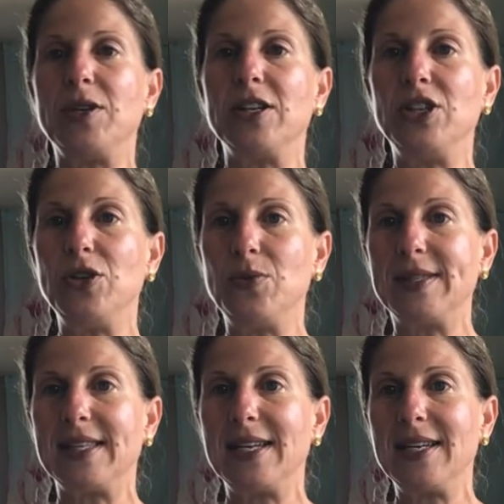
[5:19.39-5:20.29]
you can
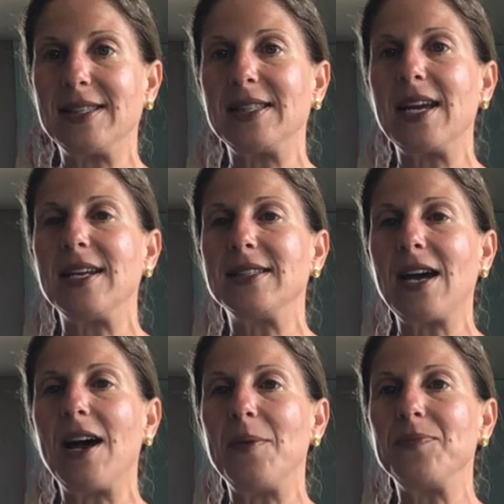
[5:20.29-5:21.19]
use these. And
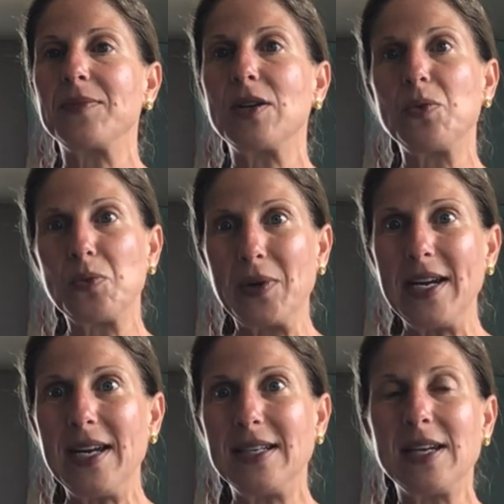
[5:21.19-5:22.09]

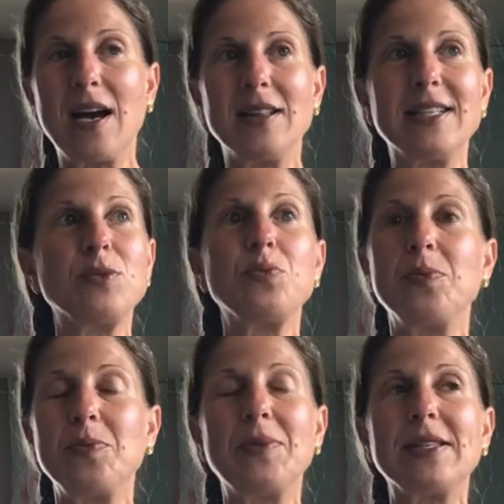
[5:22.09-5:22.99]
read. Let's
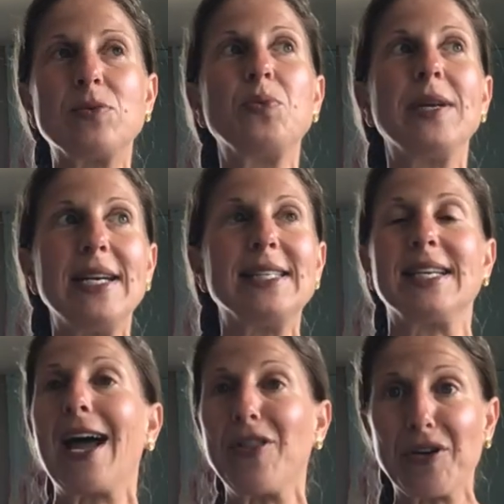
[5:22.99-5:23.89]
read
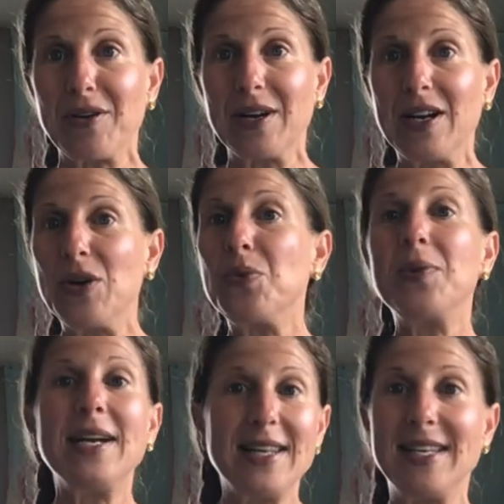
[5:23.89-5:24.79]
together.
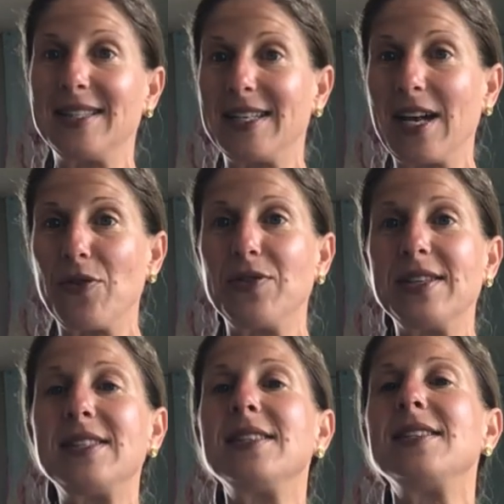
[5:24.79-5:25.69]
Read these together.
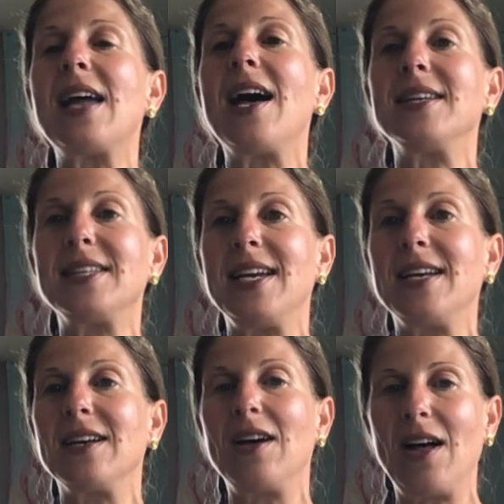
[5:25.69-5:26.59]
This does not
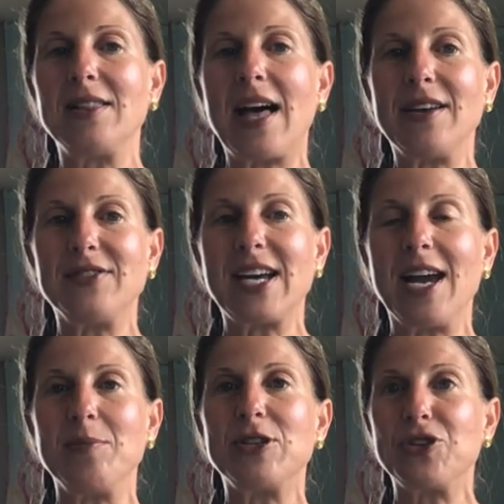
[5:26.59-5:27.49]
take a lot of
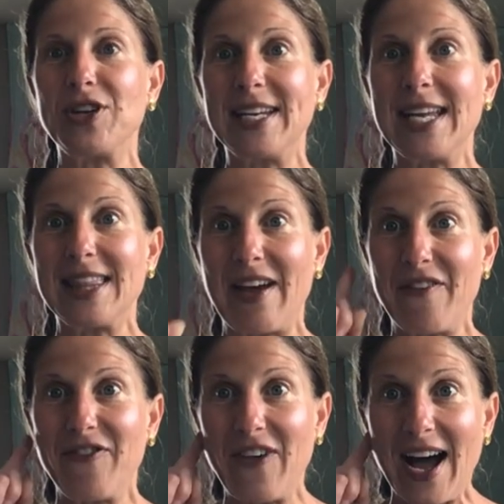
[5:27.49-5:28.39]
time, but you're going to get that
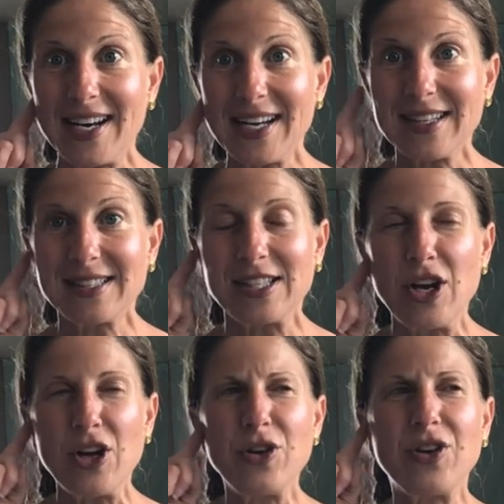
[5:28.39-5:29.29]
phonics.
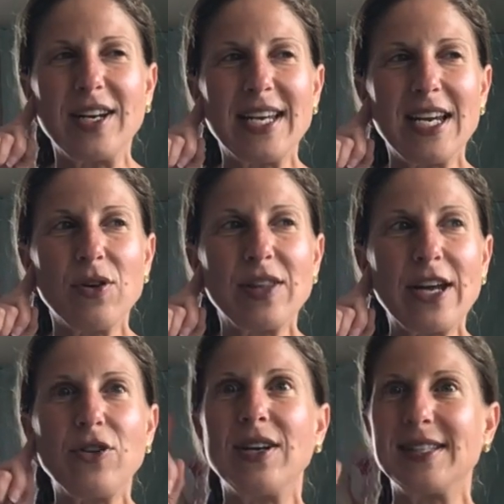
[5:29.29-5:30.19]
You're going to hear
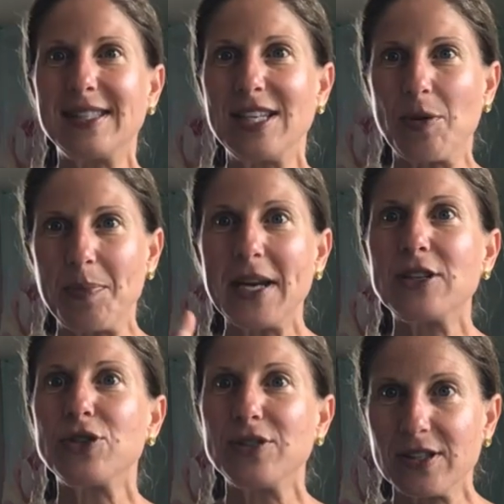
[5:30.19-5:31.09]
that. You're going to see the
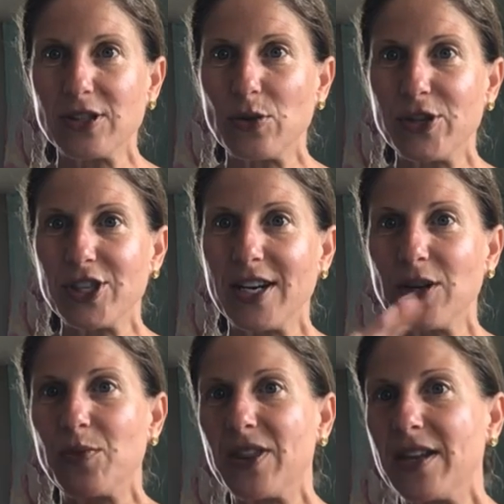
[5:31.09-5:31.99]
pictures
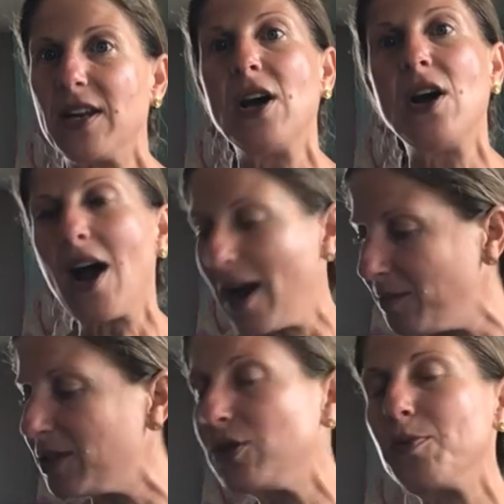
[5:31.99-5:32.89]
associated with it.
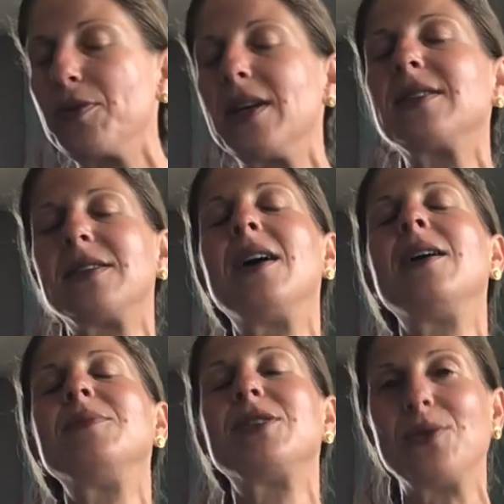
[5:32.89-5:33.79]
I'm
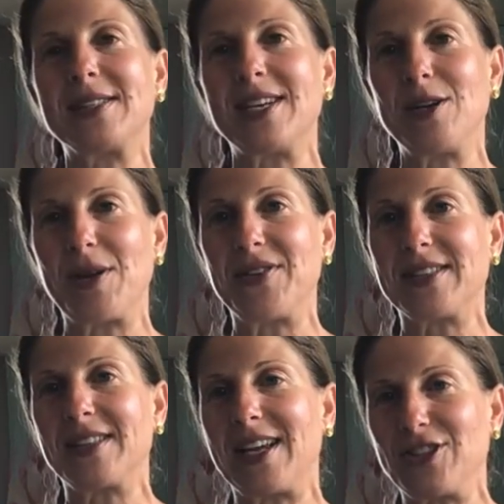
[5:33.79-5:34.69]
so excited about
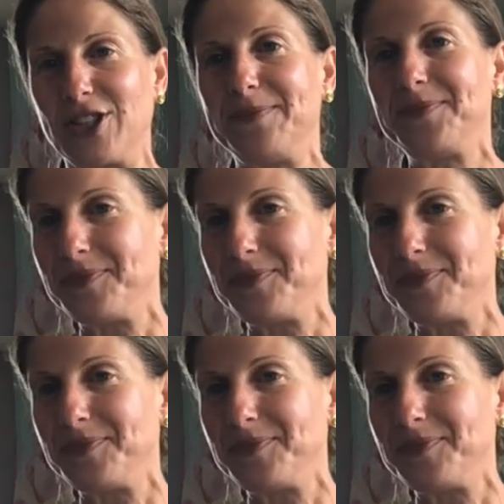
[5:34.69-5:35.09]
this collection.